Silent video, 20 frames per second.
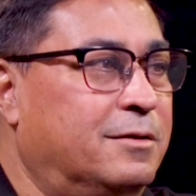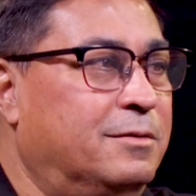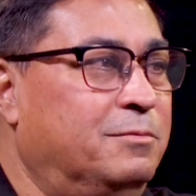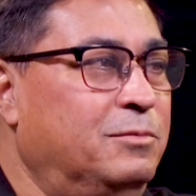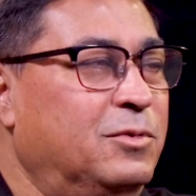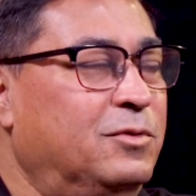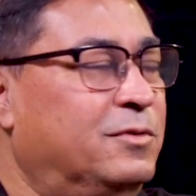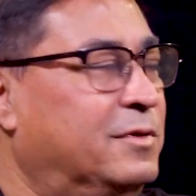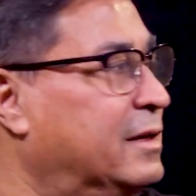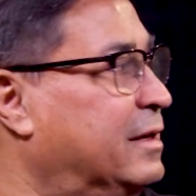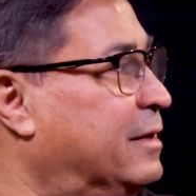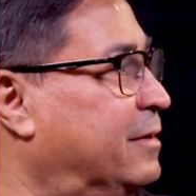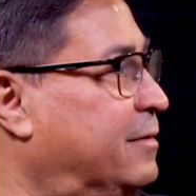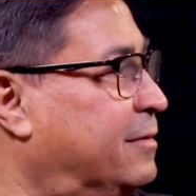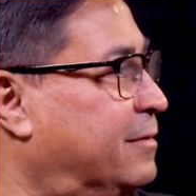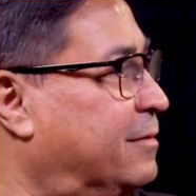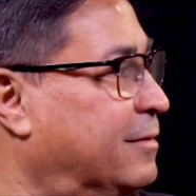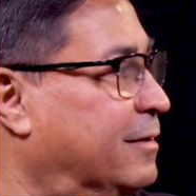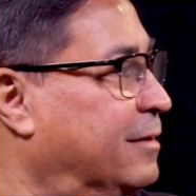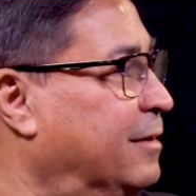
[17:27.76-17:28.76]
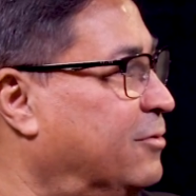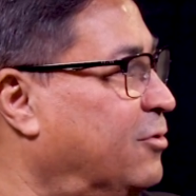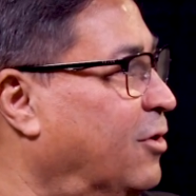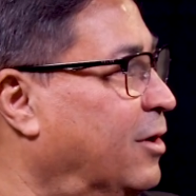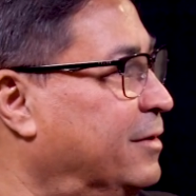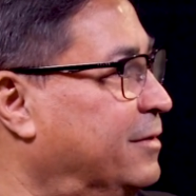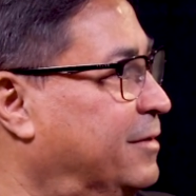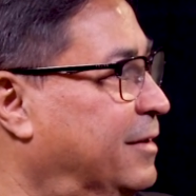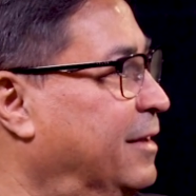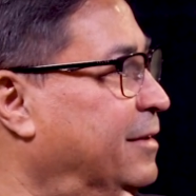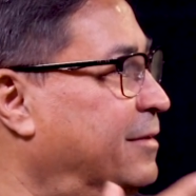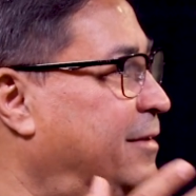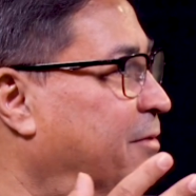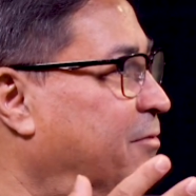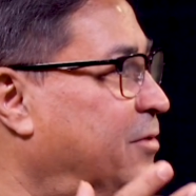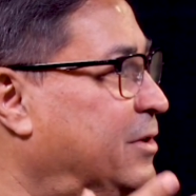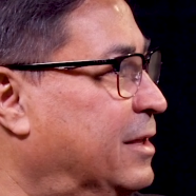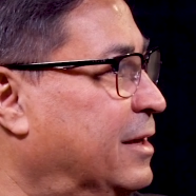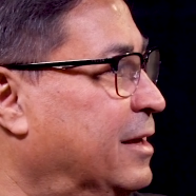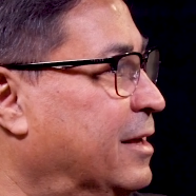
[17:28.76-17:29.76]
music transcends
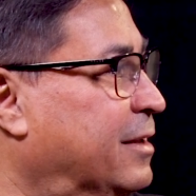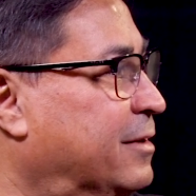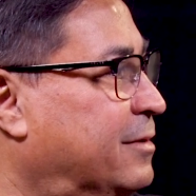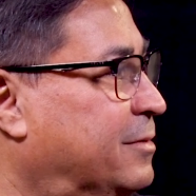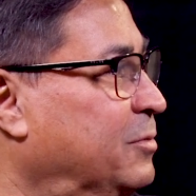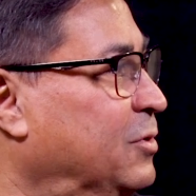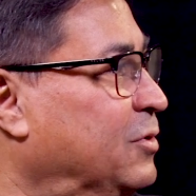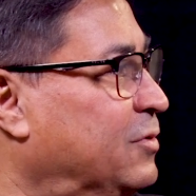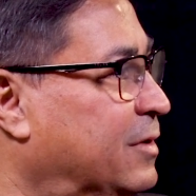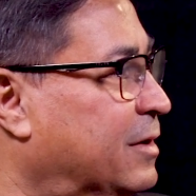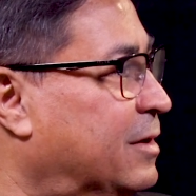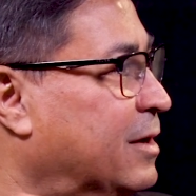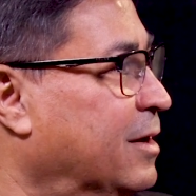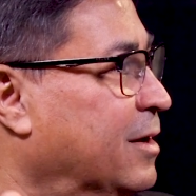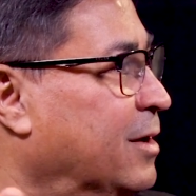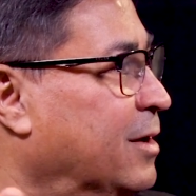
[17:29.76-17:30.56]
everything else. Music